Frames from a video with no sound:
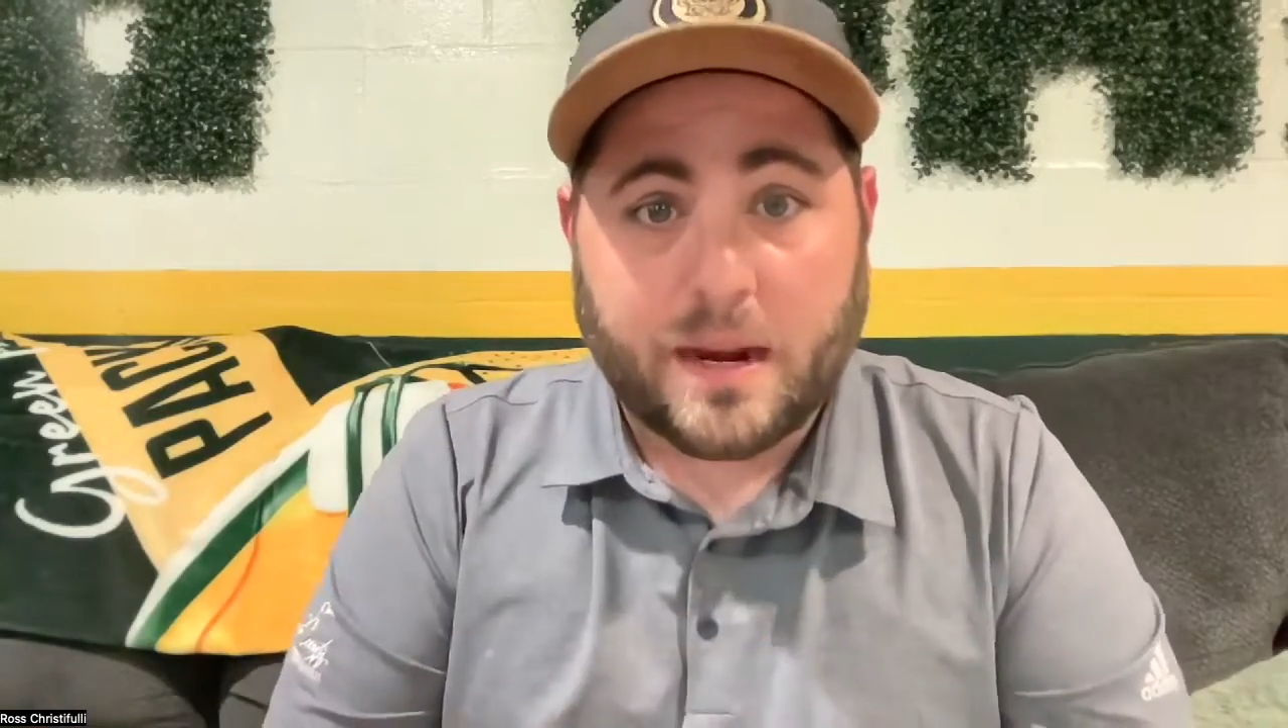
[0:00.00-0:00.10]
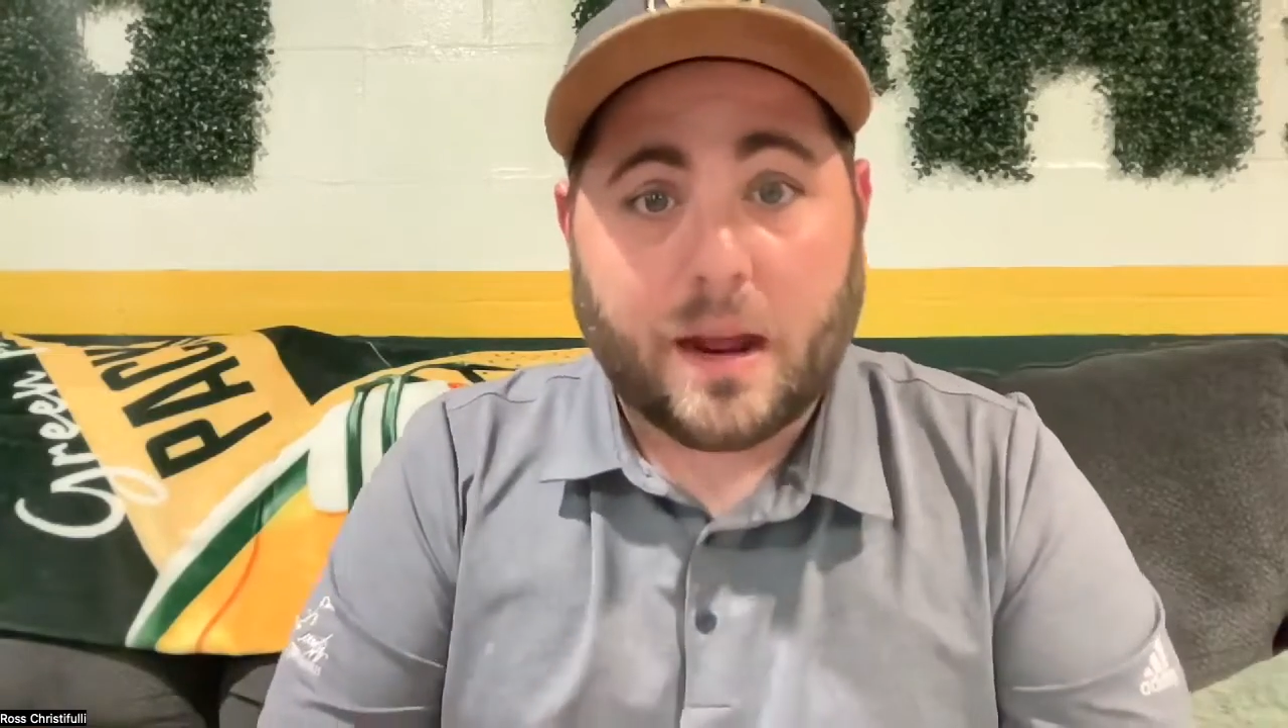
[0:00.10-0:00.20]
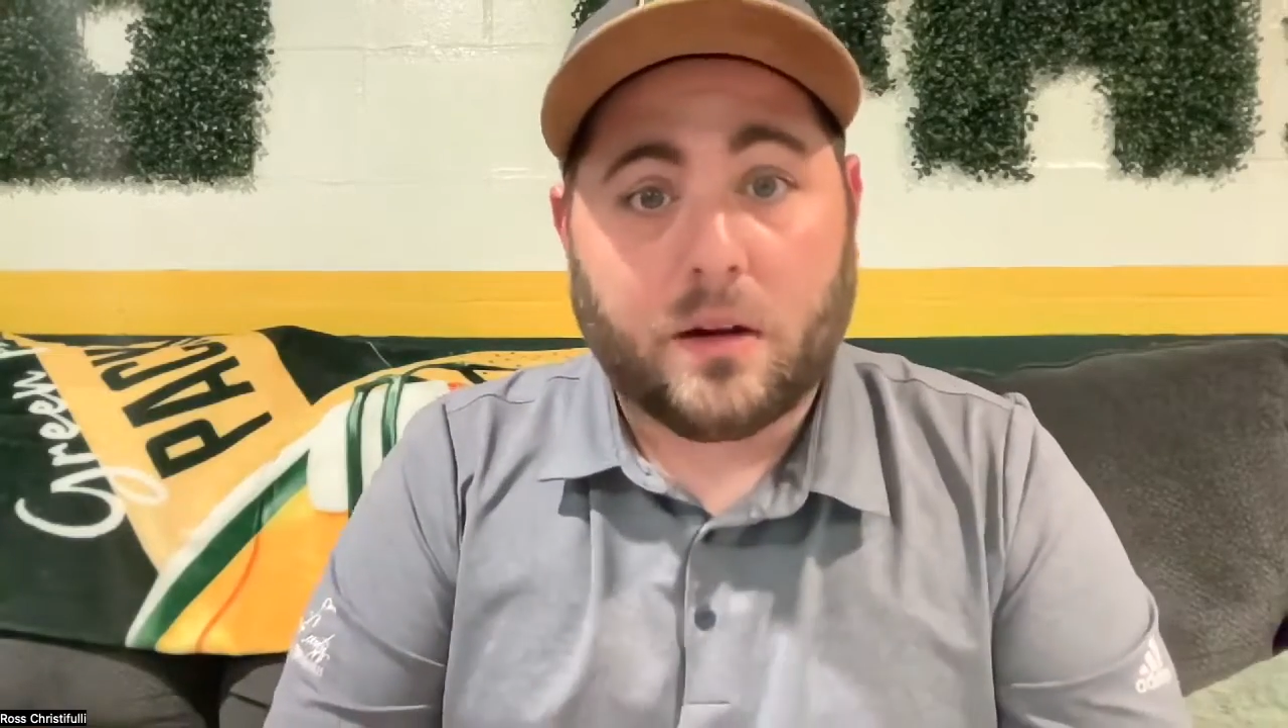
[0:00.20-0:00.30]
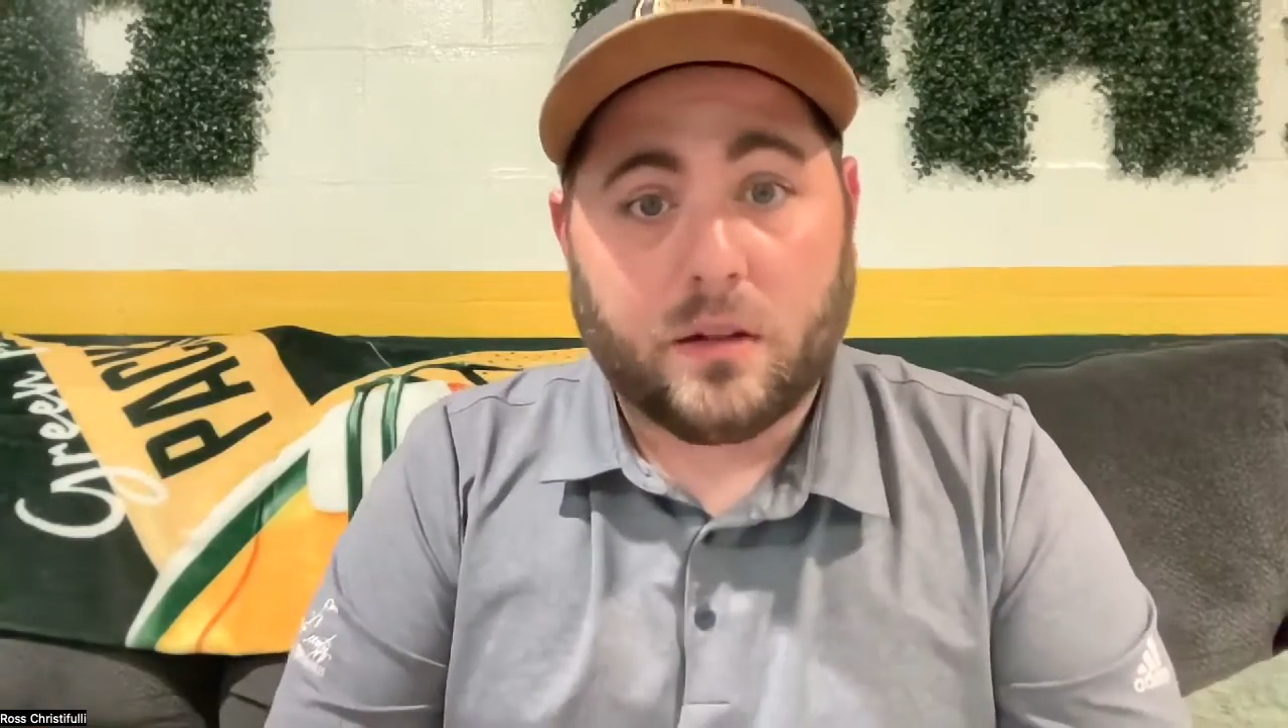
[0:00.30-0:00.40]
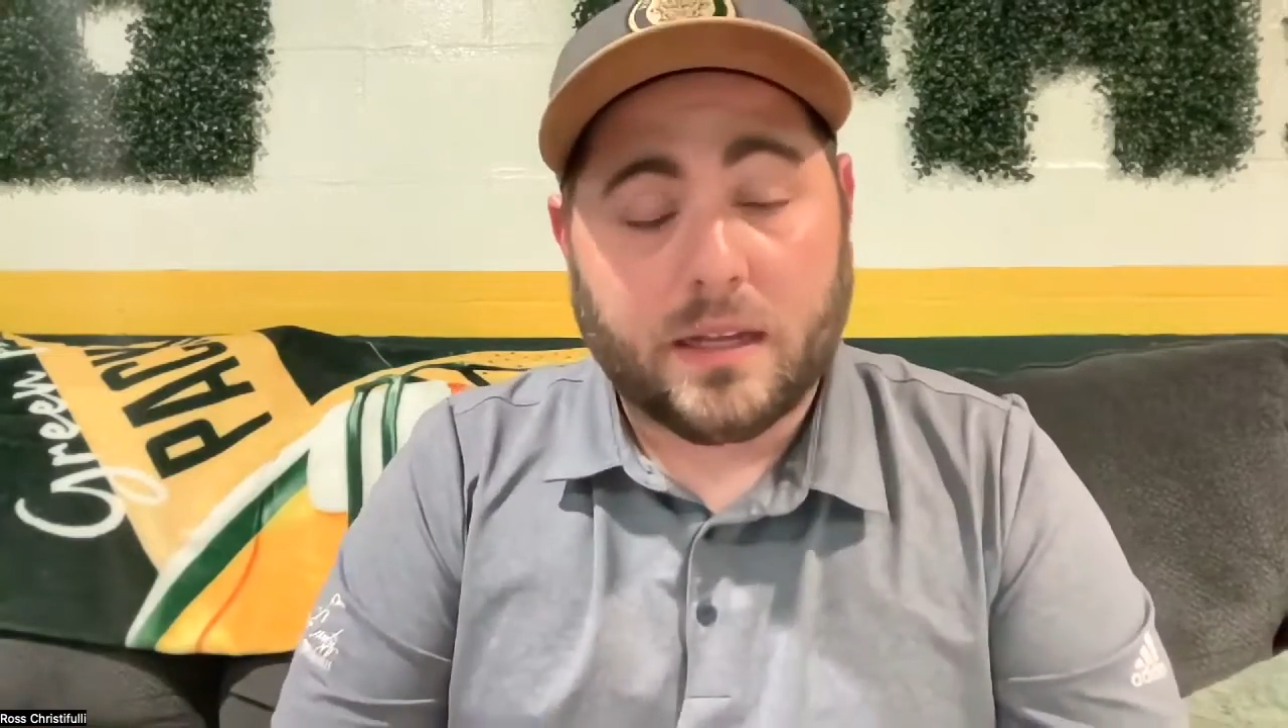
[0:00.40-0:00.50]

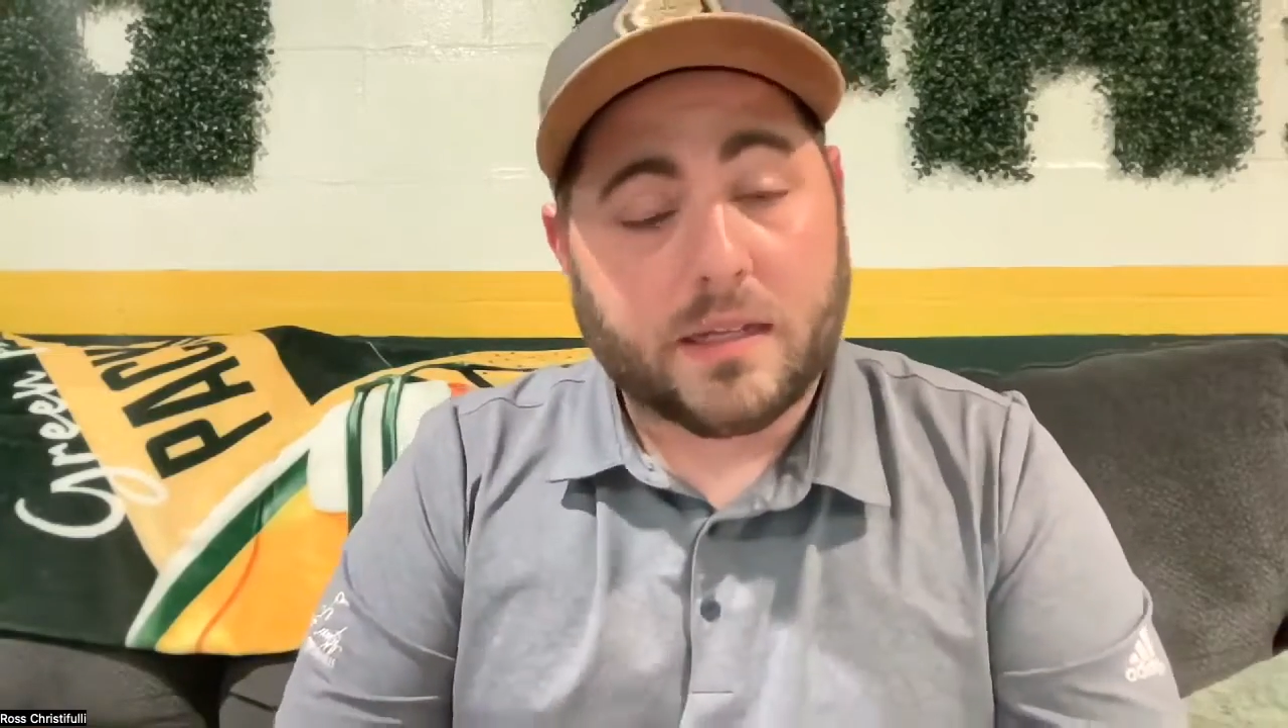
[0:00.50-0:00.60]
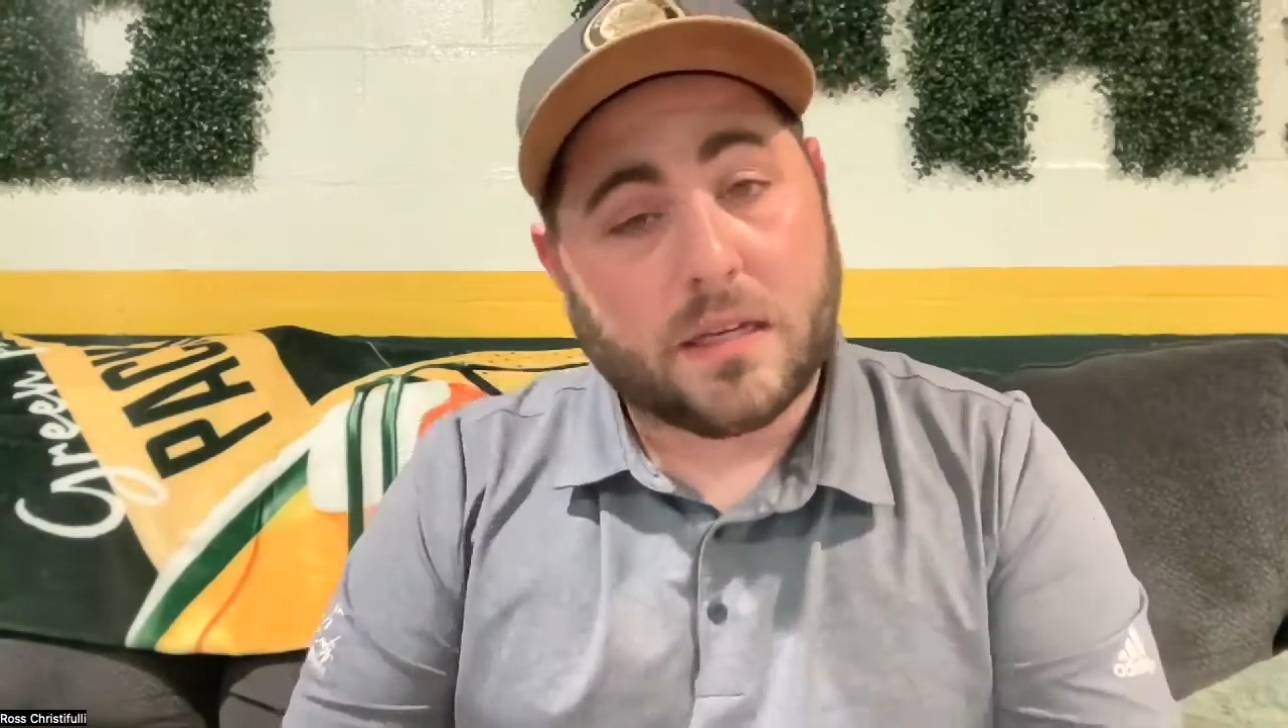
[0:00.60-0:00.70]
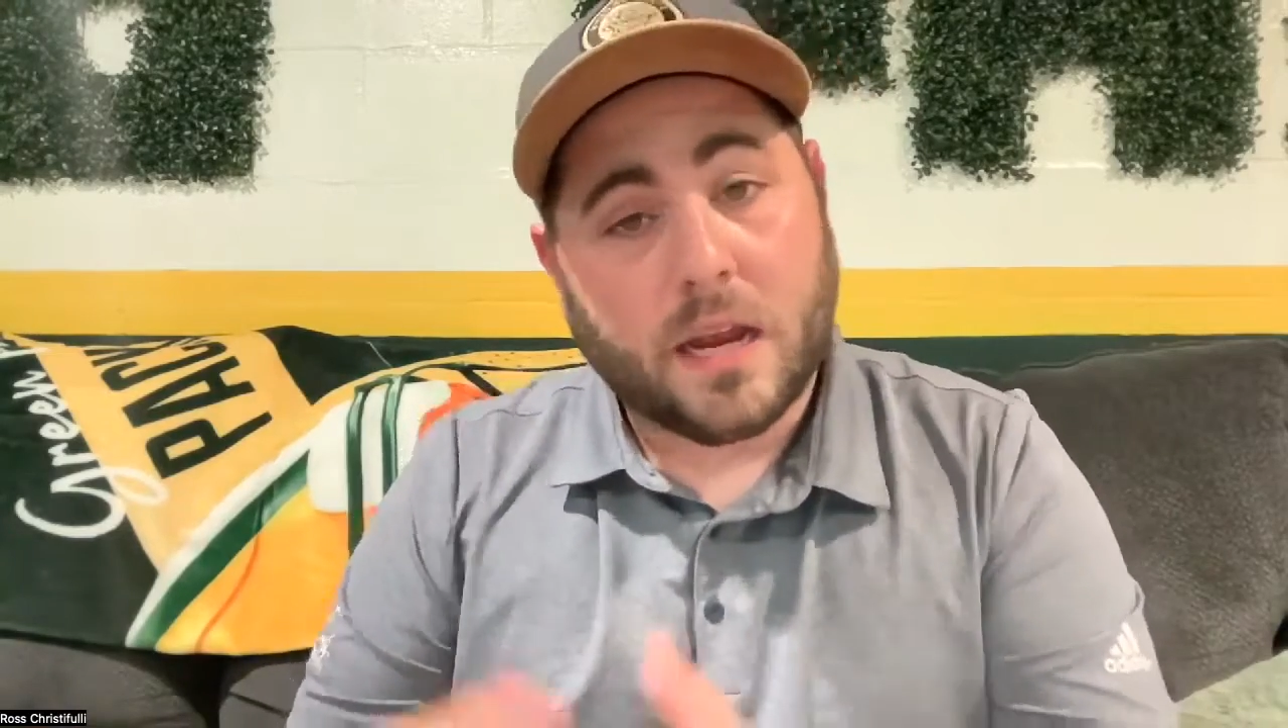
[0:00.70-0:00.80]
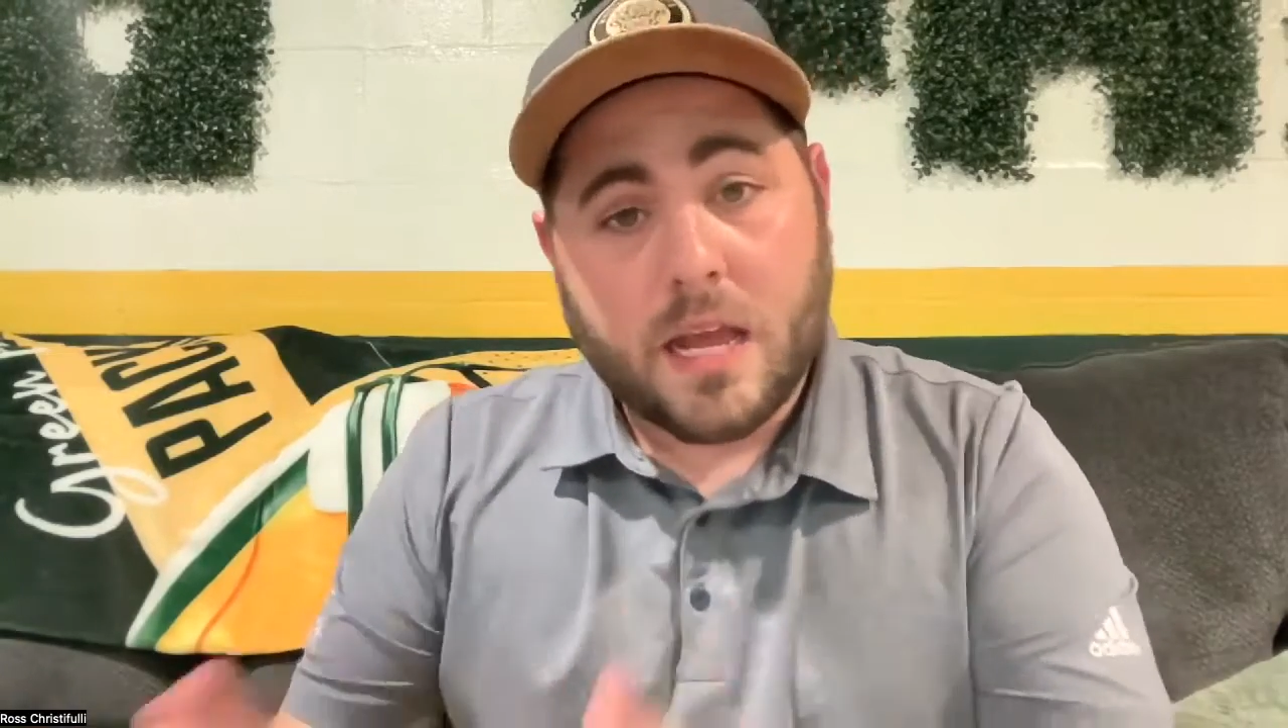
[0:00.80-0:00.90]
out a list.